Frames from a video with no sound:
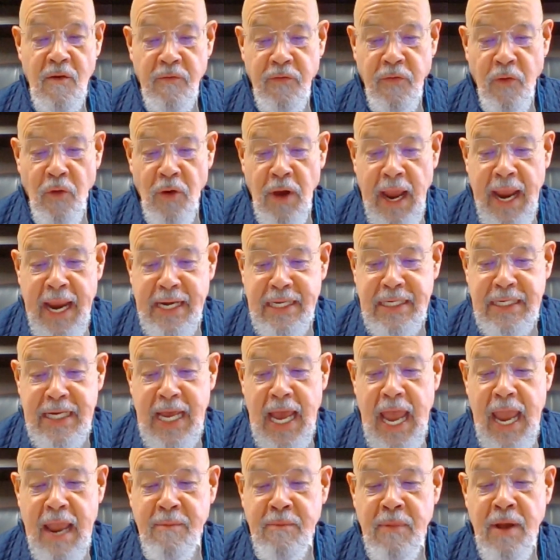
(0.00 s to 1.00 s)
For a
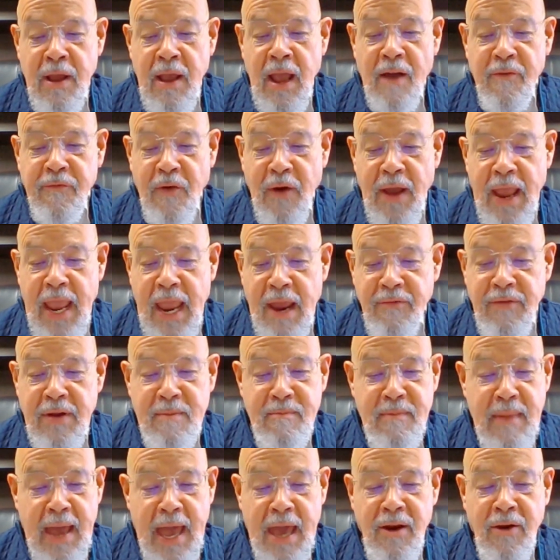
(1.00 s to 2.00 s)
time, for every
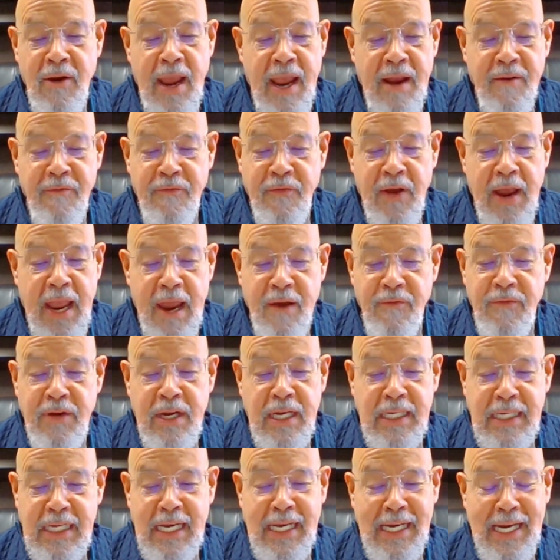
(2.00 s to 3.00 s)
matter, and for every
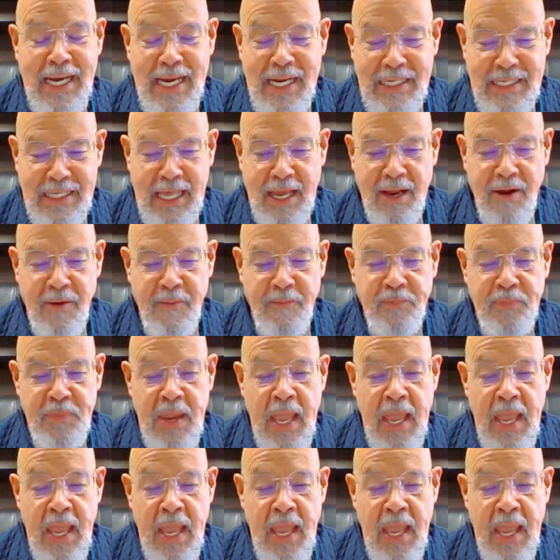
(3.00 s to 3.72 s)
deed is there.